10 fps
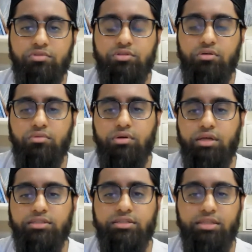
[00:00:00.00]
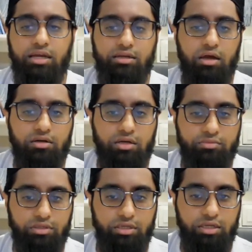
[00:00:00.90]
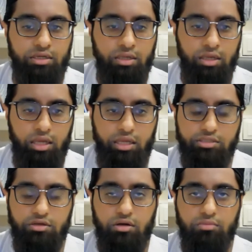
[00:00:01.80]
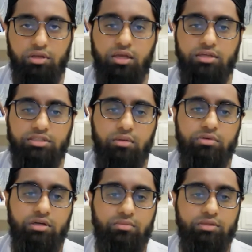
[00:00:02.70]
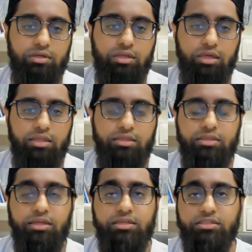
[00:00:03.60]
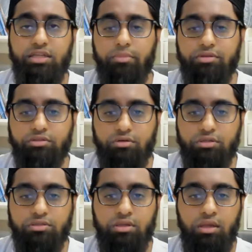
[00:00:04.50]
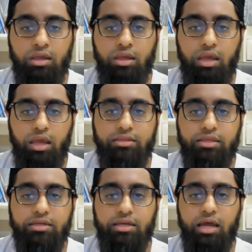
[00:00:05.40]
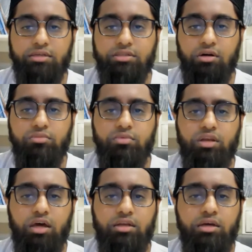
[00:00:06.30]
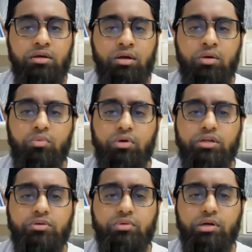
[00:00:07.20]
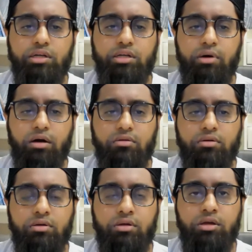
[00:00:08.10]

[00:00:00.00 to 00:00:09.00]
So when Hazrat Ahrar rahmatullah, he saw Maulana Jami rahmatullah, and then he stopped his horse. And then he asked, "Oh Maulana, what are you worried about?"